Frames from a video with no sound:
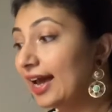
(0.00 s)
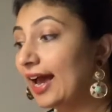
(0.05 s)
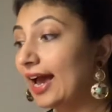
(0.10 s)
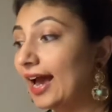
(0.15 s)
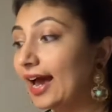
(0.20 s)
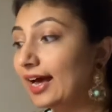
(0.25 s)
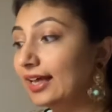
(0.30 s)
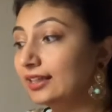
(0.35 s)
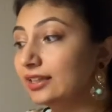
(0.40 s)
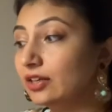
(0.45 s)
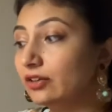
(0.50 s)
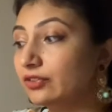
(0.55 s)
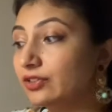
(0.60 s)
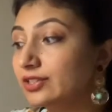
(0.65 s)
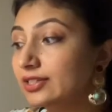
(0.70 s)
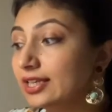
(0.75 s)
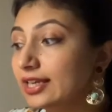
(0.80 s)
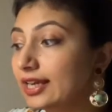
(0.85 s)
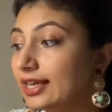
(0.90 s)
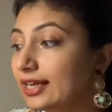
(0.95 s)
and there is
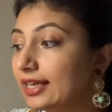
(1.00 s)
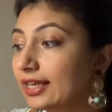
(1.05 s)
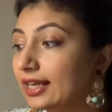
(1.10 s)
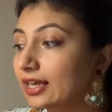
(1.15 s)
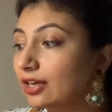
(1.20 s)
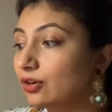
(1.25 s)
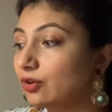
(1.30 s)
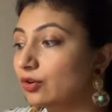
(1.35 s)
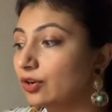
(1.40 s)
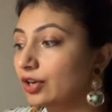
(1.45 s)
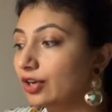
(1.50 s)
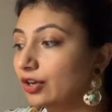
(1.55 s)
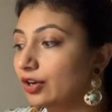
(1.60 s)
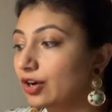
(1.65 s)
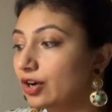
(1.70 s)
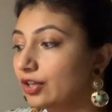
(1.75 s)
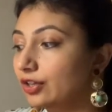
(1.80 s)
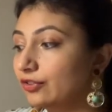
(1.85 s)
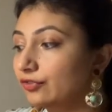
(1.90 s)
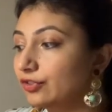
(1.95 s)
healing going
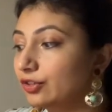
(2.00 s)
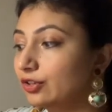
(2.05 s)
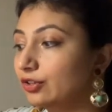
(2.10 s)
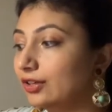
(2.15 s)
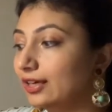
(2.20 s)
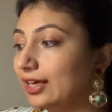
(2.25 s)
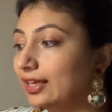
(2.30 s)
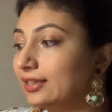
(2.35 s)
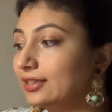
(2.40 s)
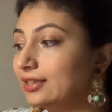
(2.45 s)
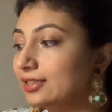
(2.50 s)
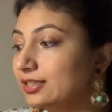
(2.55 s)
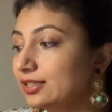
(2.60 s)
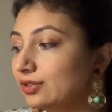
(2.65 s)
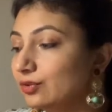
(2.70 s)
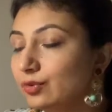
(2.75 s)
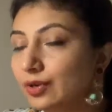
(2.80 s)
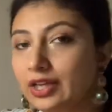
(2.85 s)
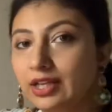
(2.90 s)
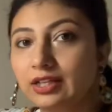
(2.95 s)
on. If you look at this
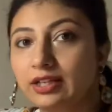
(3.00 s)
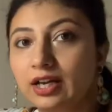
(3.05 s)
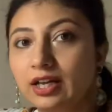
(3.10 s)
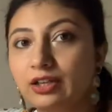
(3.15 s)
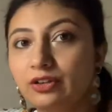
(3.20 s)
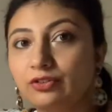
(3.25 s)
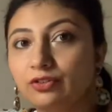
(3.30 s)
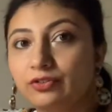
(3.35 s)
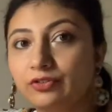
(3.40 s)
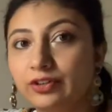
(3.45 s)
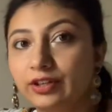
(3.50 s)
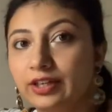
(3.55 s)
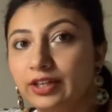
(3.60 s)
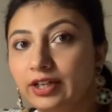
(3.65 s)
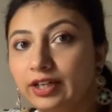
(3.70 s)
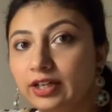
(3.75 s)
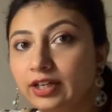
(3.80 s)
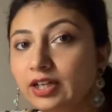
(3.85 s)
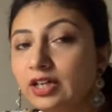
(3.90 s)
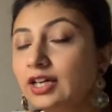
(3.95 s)
green color over
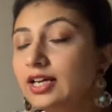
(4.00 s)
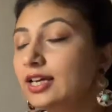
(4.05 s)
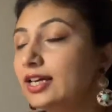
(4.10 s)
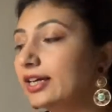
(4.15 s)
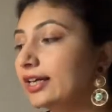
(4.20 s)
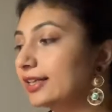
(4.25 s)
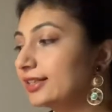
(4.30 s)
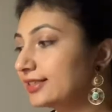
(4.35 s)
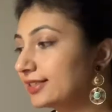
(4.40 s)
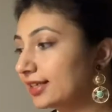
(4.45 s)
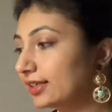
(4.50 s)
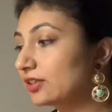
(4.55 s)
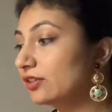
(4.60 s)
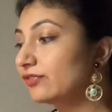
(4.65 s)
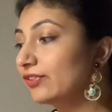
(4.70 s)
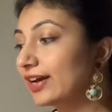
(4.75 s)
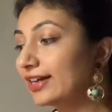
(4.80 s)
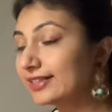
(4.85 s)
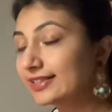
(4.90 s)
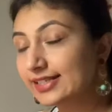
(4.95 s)
here, it
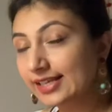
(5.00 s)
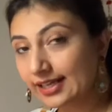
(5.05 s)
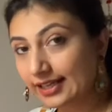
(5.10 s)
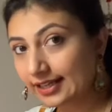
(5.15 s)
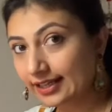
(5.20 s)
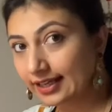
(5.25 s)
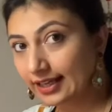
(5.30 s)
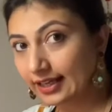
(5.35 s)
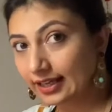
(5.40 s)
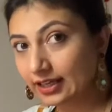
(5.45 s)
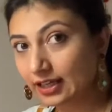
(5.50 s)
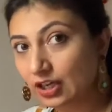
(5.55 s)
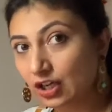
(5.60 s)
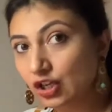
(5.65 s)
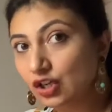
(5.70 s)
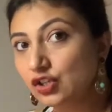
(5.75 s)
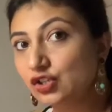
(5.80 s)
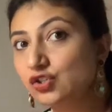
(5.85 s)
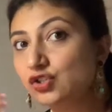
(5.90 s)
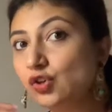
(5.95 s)
signifies healing.
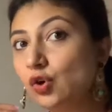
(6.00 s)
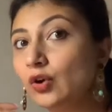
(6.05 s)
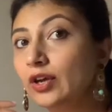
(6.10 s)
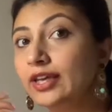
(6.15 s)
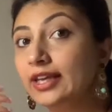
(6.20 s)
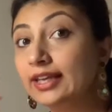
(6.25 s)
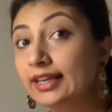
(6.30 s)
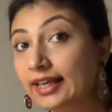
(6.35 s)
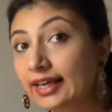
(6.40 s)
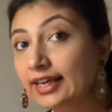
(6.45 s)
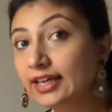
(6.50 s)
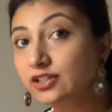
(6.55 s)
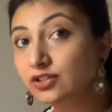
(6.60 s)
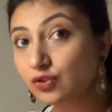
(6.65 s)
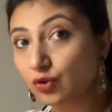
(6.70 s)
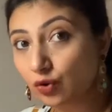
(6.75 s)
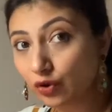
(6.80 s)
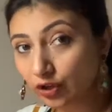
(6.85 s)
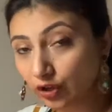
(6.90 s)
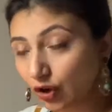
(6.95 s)
So healing is
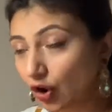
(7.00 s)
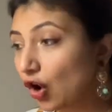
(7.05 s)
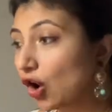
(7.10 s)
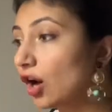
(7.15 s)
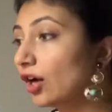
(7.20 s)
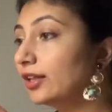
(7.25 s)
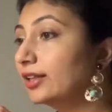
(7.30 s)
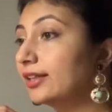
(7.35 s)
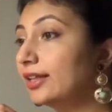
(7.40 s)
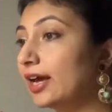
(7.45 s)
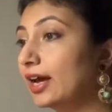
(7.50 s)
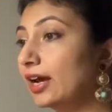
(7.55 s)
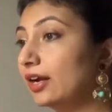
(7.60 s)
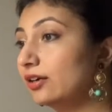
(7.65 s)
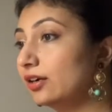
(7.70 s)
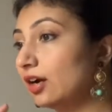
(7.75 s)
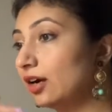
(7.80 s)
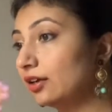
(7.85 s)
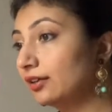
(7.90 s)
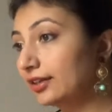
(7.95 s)
going on
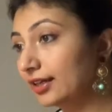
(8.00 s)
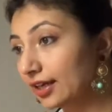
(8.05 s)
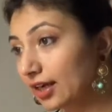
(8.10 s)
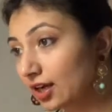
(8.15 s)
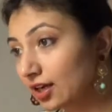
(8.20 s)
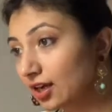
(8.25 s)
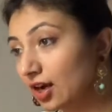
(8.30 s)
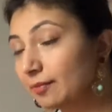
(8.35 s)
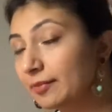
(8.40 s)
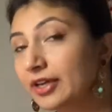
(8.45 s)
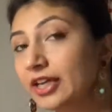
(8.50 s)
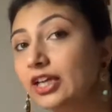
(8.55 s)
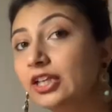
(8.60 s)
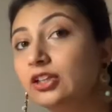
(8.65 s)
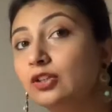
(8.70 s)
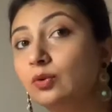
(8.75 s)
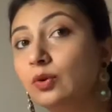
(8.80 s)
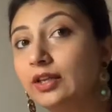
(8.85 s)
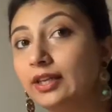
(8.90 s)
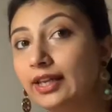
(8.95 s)
there. They are coming
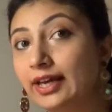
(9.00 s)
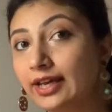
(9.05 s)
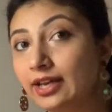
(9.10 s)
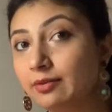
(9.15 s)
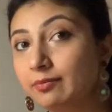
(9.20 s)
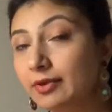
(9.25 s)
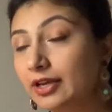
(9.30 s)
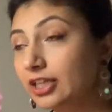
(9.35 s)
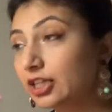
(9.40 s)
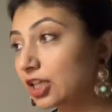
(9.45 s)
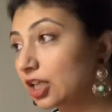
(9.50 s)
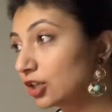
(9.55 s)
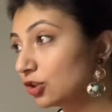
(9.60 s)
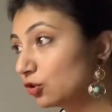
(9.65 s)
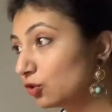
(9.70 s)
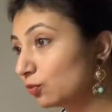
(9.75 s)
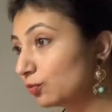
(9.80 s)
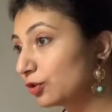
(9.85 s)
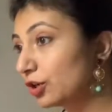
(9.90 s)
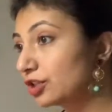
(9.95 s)
into alignment. They
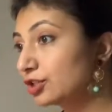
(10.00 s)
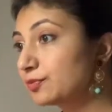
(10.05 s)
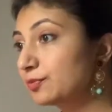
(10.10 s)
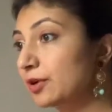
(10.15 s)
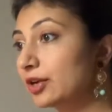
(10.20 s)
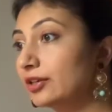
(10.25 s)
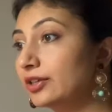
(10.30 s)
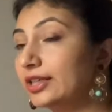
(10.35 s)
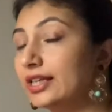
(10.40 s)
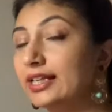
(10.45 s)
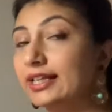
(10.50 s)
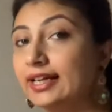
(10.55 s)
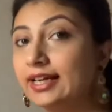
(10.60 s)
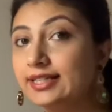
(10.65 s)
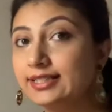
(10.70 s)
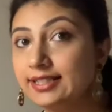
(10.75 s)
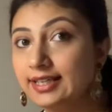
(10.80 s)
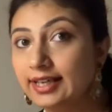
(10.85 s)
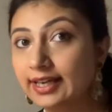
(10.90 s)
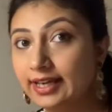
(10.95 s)
know prosperity
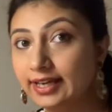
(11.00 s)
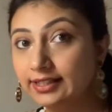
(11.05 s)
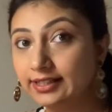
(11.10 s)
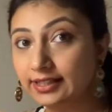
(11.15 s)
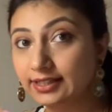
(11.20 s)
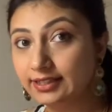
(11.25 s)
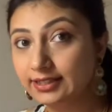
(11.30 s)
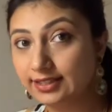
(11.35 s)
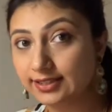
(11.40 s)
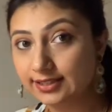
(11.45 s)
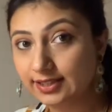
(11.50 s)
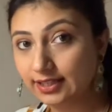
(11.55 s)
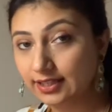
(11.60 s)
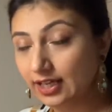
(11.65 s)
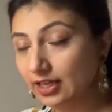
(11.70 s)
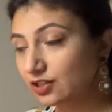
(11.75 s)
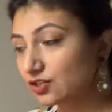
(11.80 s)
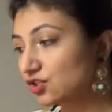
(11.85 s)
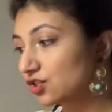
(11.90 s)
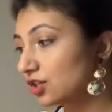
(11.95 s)
lies ahead in this
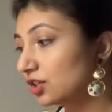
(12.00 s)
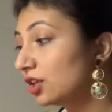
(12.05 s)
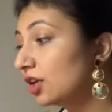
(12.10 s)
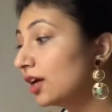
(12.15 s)
connection.